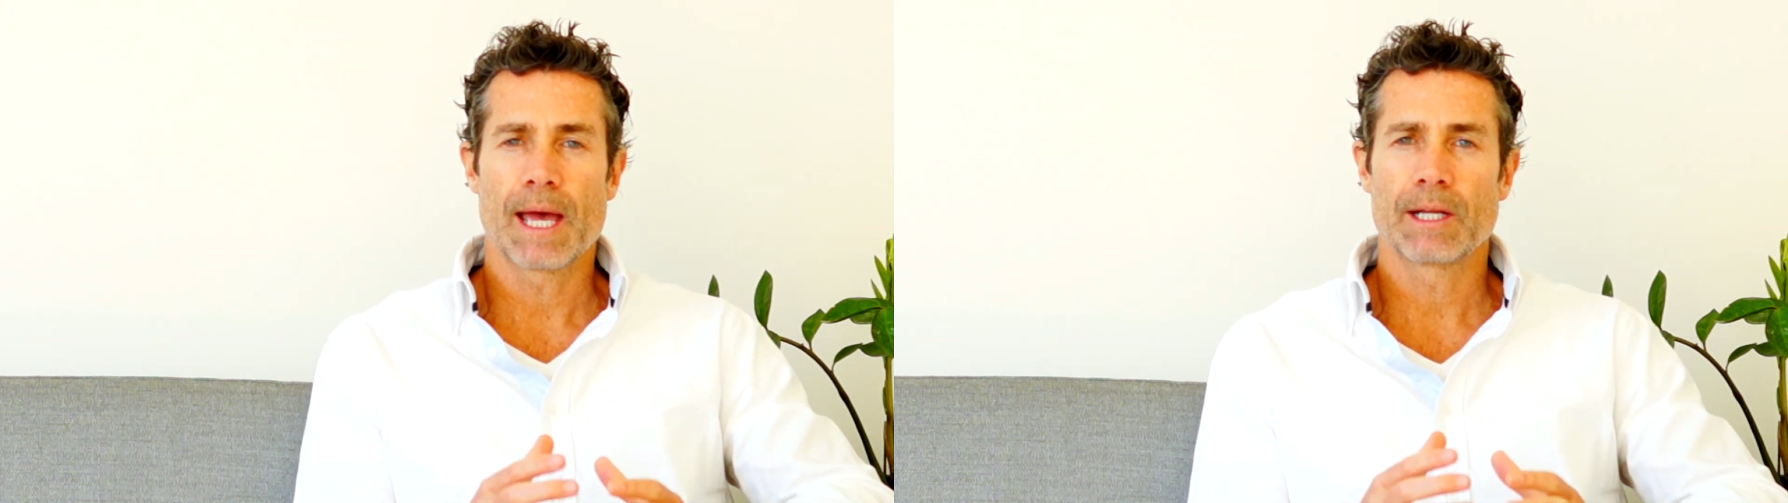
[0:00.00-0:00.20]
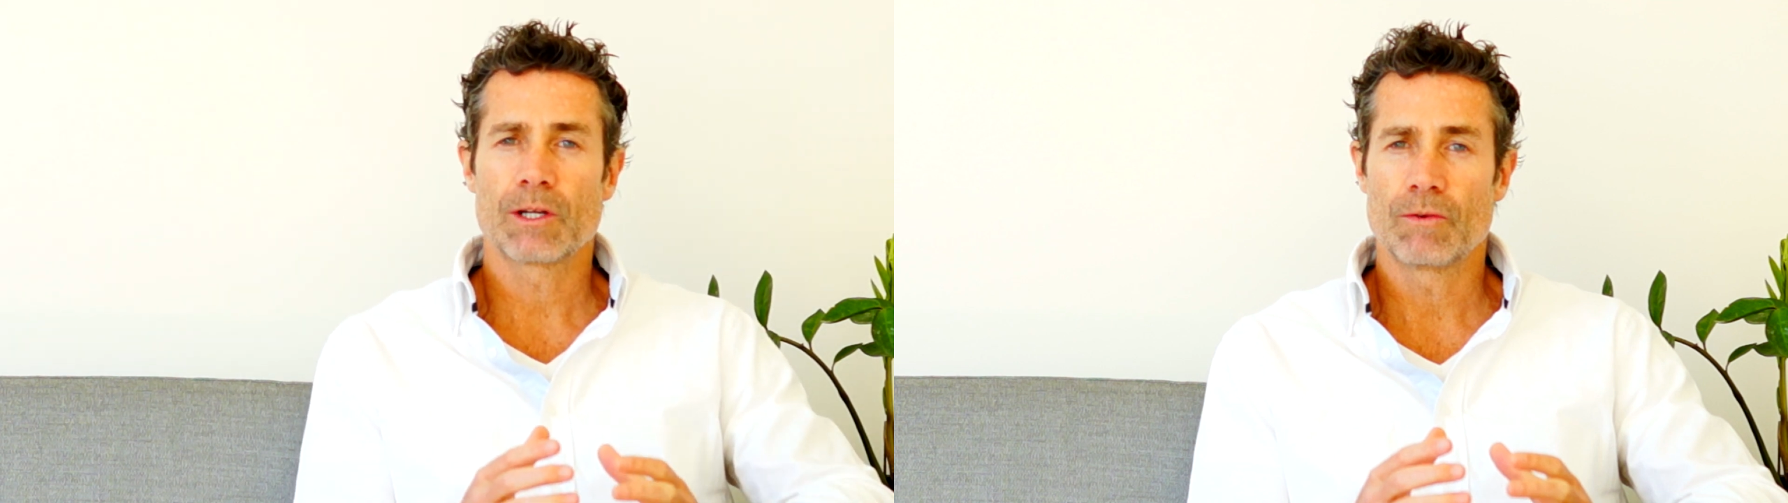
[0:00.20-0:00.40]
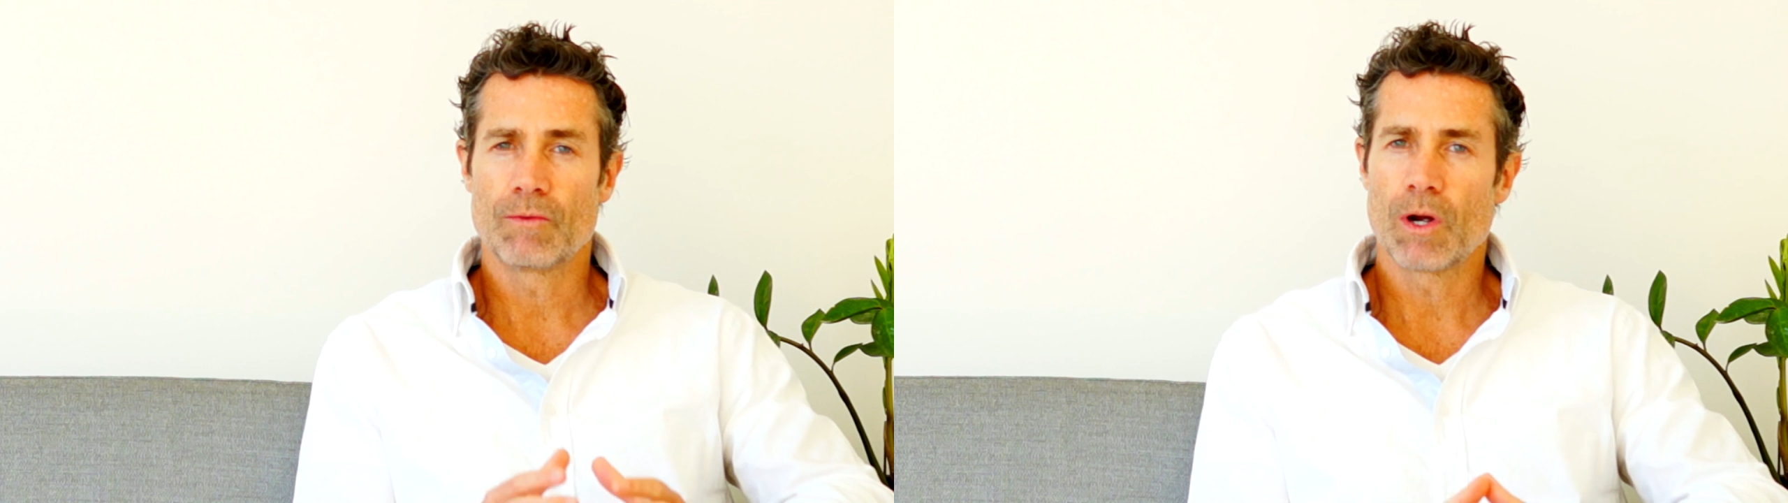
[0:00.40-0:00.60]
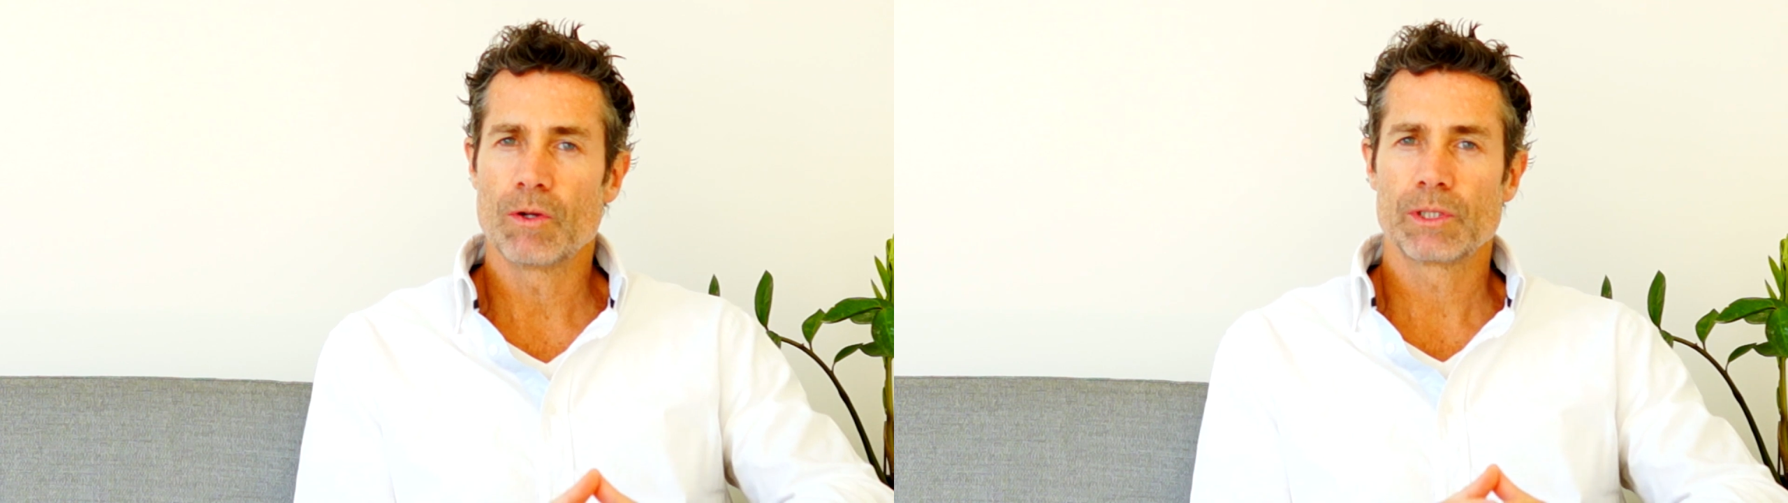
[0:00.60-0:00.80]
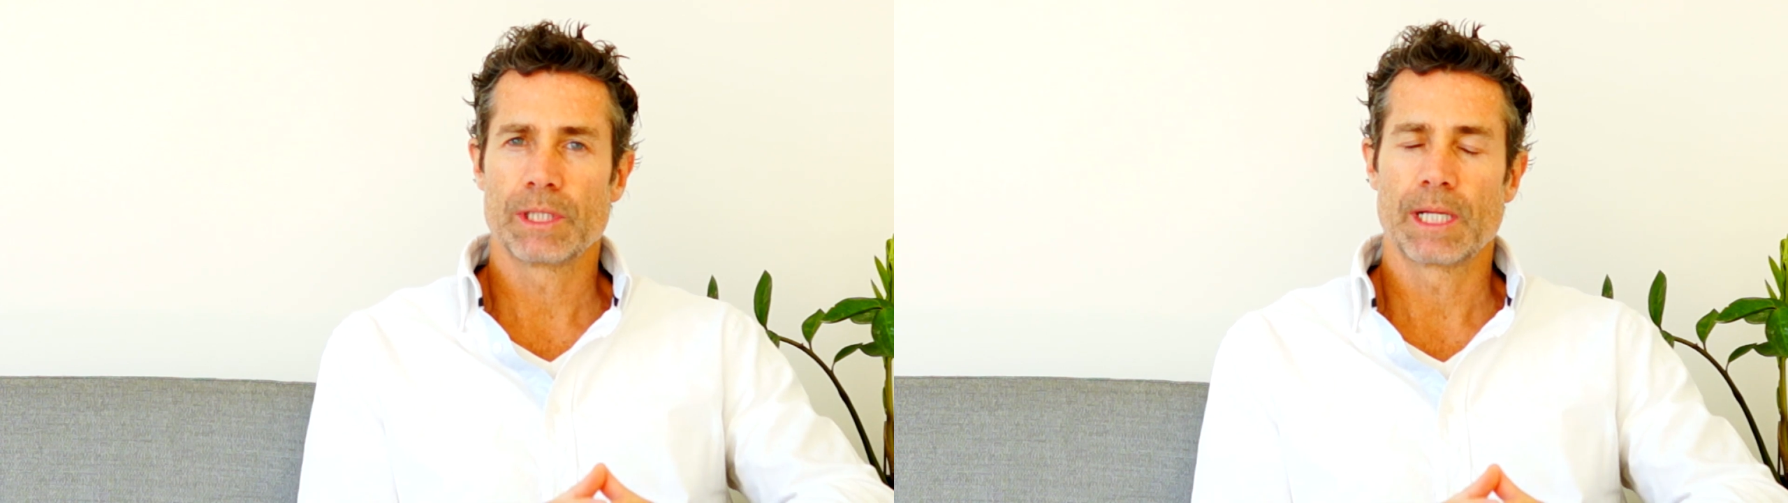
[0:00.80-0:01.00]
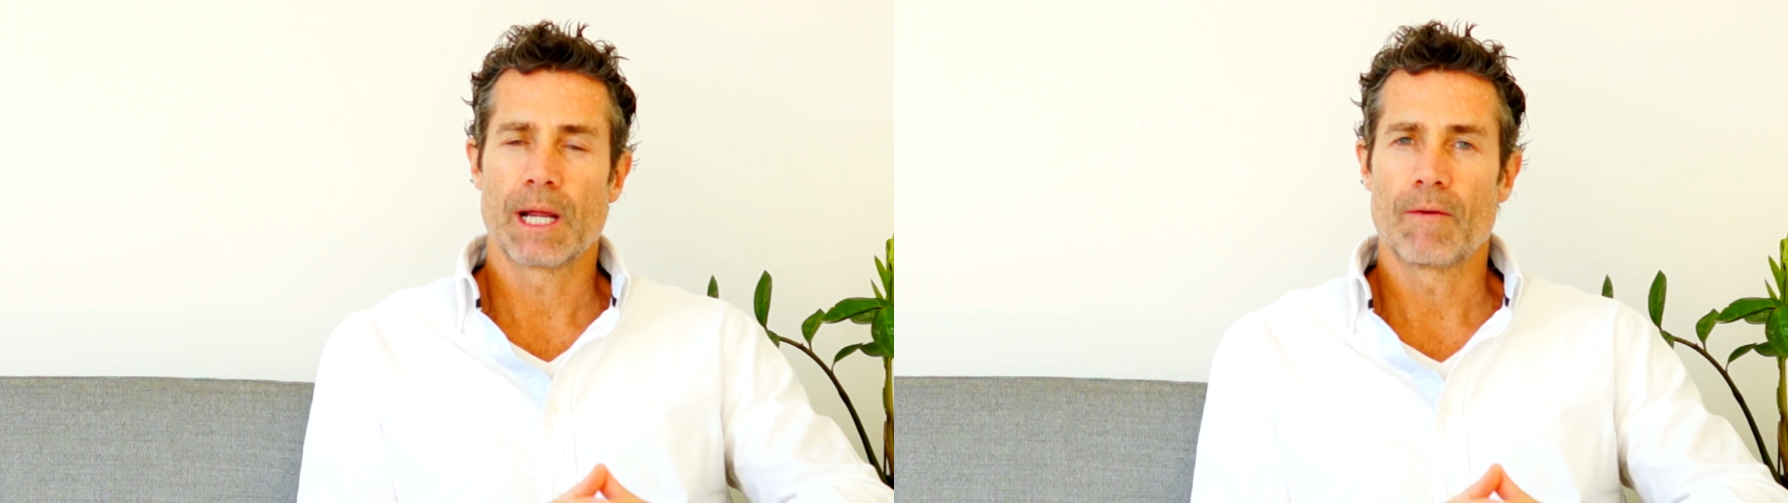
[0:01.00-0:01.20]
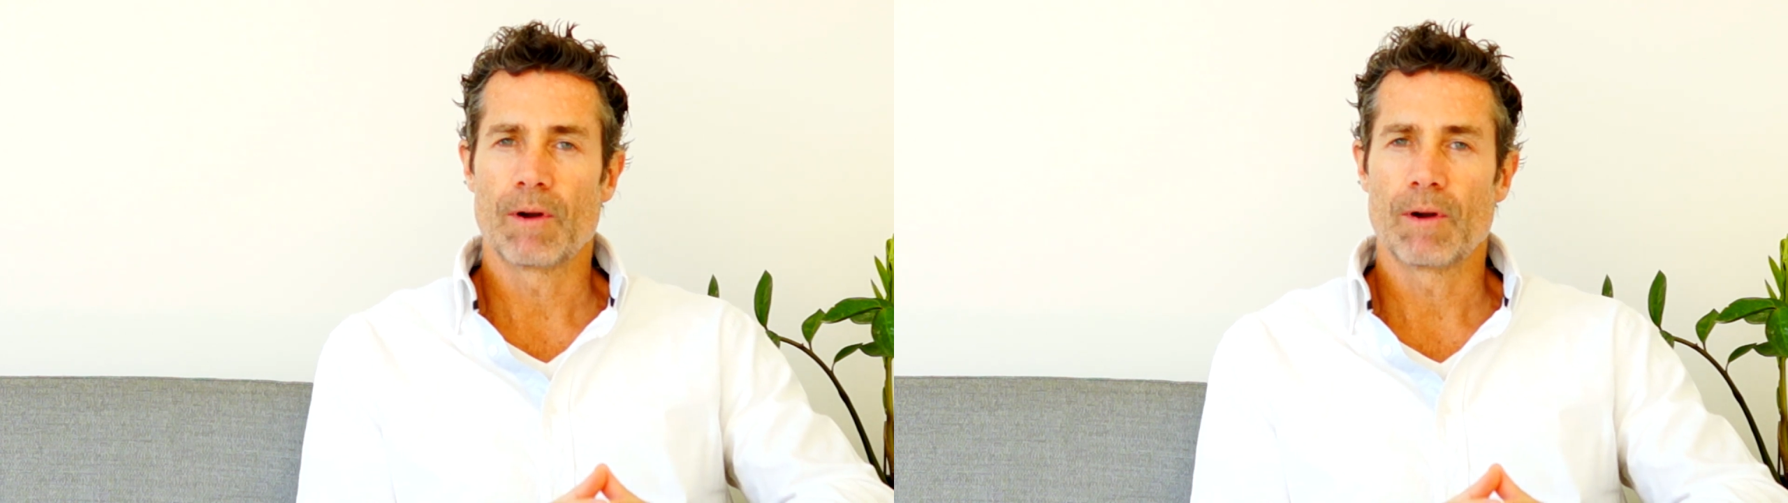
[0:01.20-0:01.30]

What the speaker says: and corrosion in our